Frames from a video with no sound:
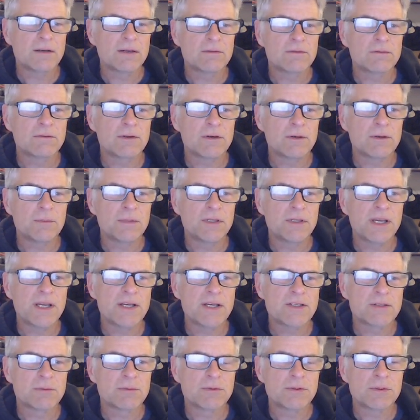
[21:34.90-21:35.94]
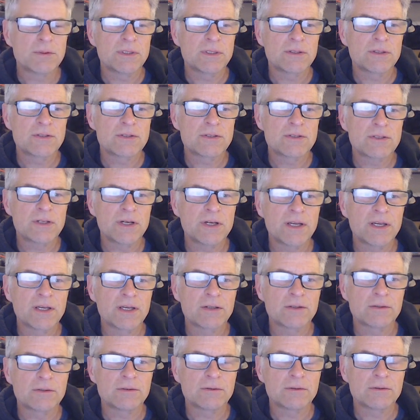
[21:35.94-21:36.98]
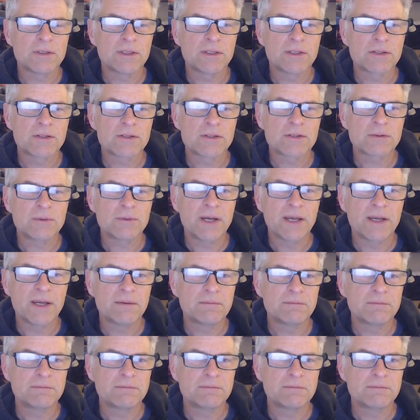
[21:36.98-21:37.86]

combination between a triangle and a square.